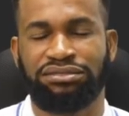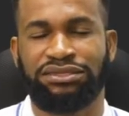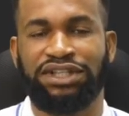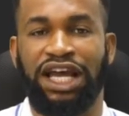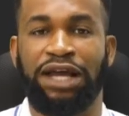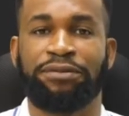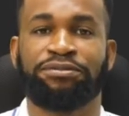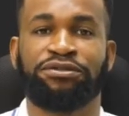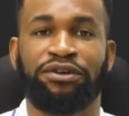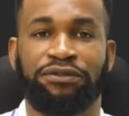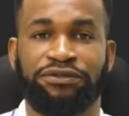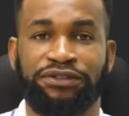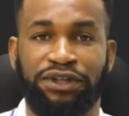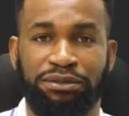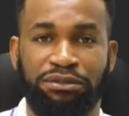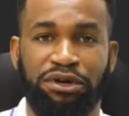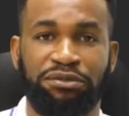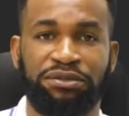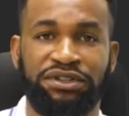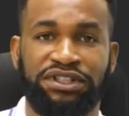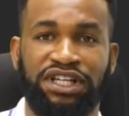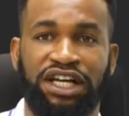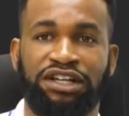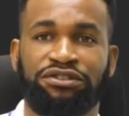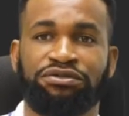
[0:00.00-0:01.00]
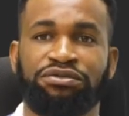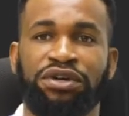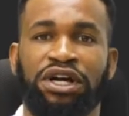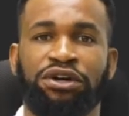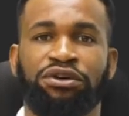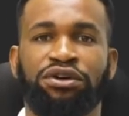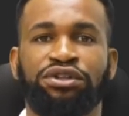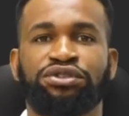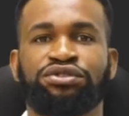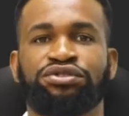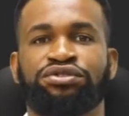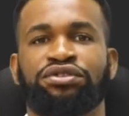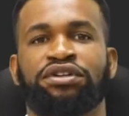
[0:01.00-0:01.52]
types of thermometers, we are
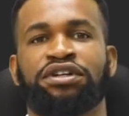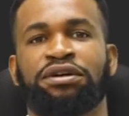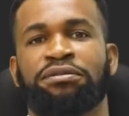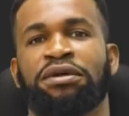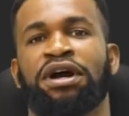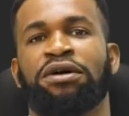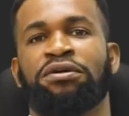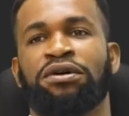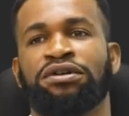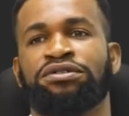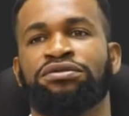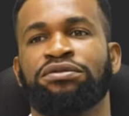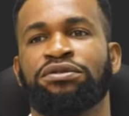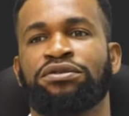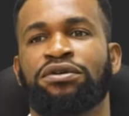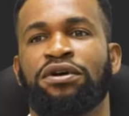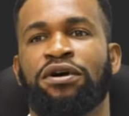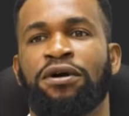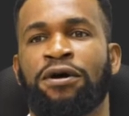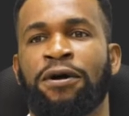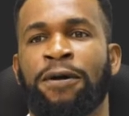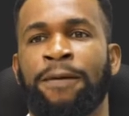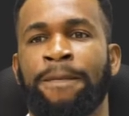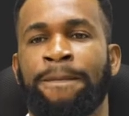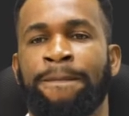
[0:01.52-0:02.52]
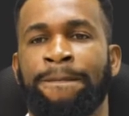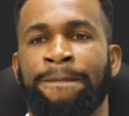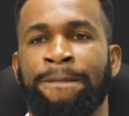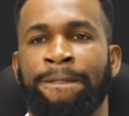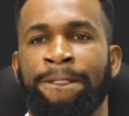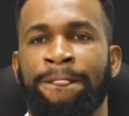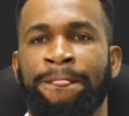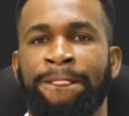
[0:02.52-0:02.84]
going to talk about what we call